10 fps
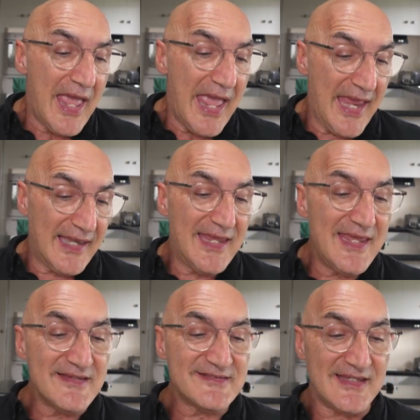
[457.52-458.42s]
And
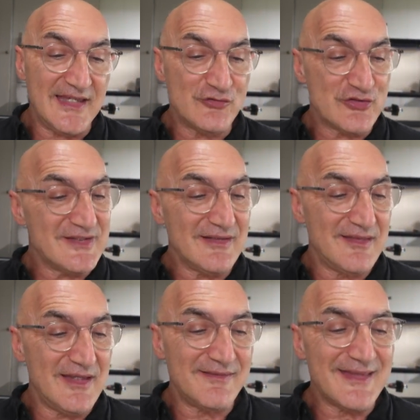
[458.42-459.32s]
here's the interesting
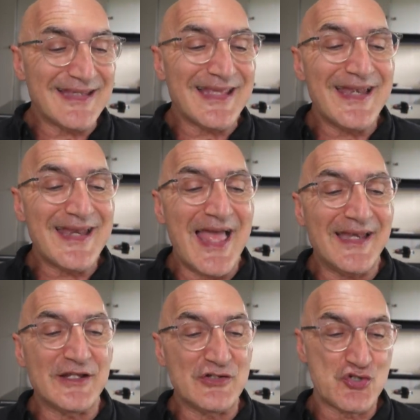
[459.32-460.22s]
thing. The
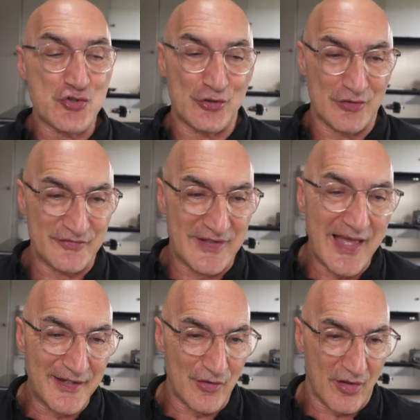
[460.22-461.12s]
Canadian Journal of
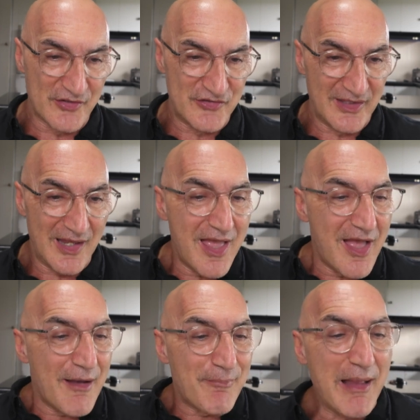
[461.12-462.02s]
Cardiology
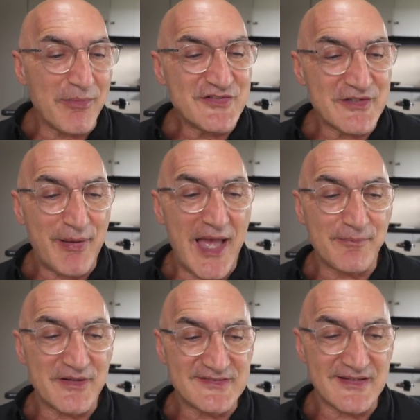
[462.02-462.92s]
published a
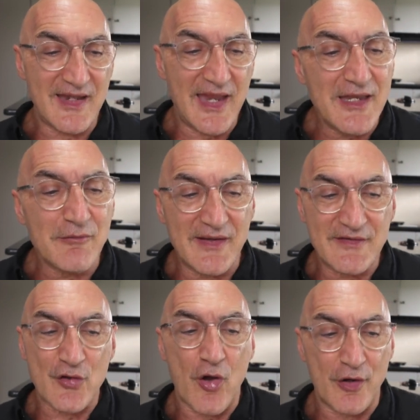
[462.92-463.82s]
paper that said that anyone
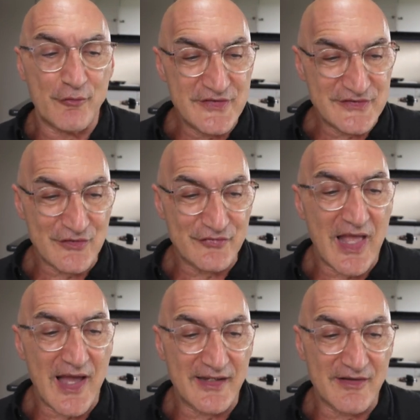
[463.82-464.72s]
that's high risk of
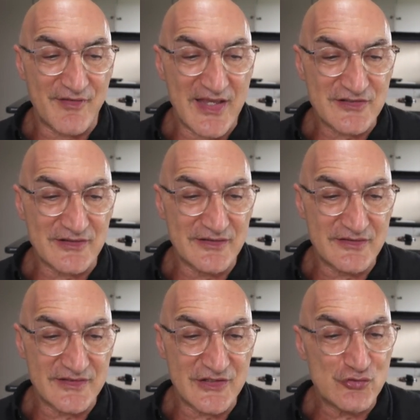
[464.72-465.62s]
cardiovascular
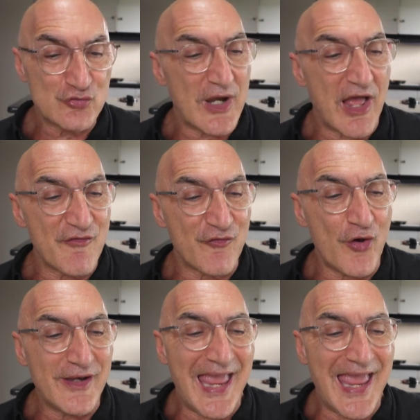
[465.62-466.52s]
disease should
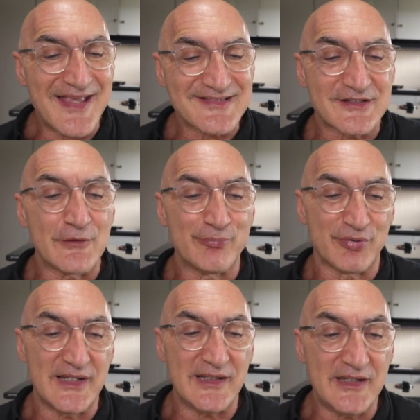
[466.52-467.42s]
avoid eggs
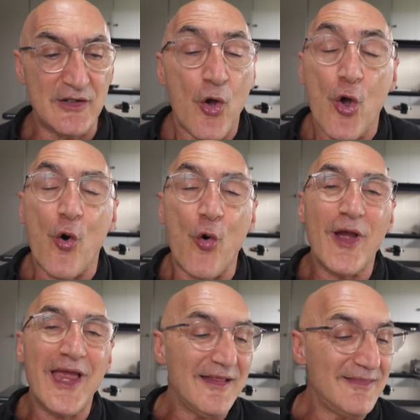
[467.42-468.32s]
completely, or
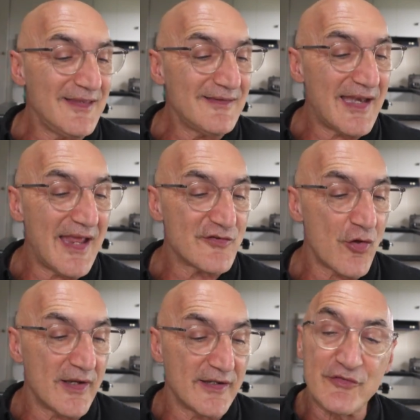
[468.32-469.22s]
anything that has
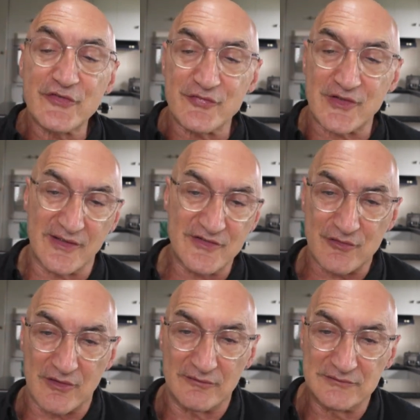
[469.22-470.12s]
high levels of
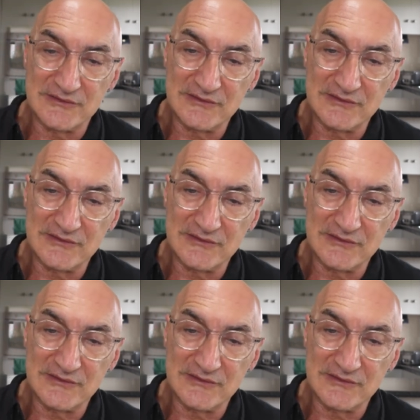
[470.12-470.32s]
cholesterol.